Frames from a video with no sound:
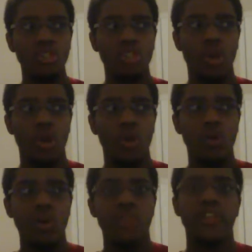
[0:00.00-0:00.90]

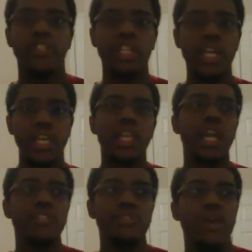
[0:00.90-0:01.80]
So the second
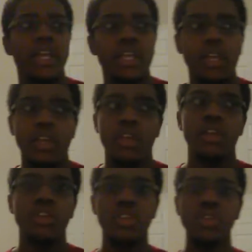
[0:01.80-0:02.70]
I try to
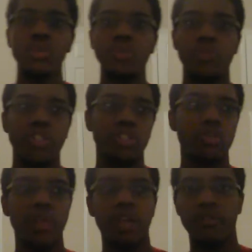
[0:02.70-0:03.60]
use
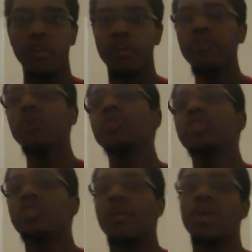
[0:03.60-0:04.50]
Buster Blader for a
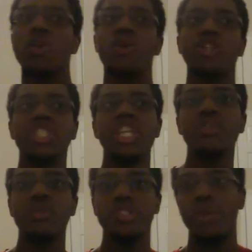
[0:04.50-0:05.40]
fusion summon or a
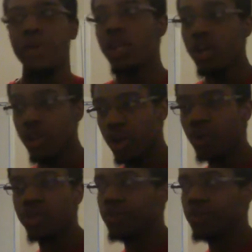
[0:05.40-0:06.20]
synchro summon, those